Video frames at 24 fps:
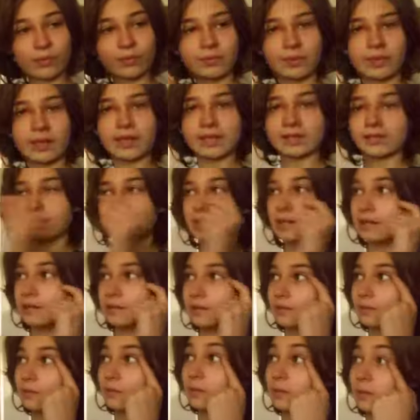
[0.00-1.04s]
Cancel out,
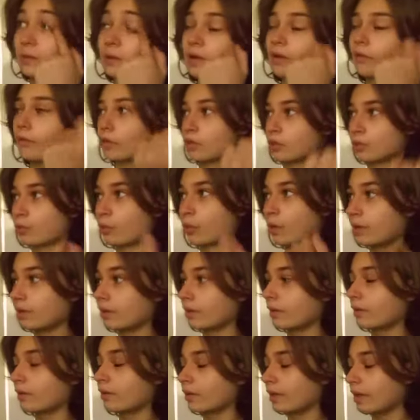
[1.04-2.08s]
which is
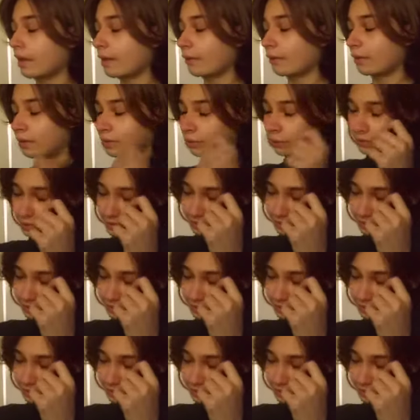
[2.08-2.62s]
how a noise